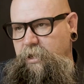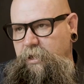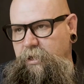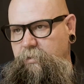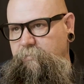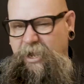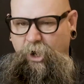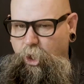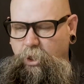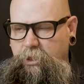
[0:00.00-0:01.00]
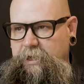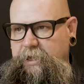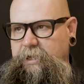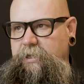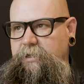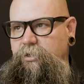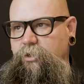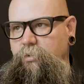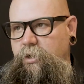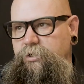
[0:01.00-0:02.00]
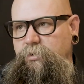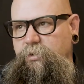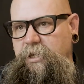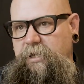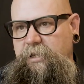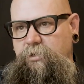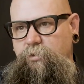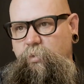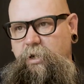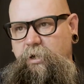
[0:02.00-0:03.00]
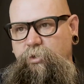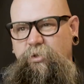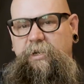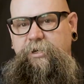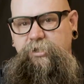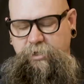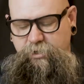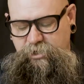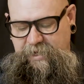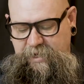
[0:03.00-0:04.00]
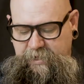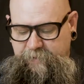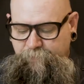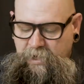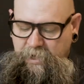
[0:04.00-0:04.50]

at all, and you also get it to where you could actually understand it.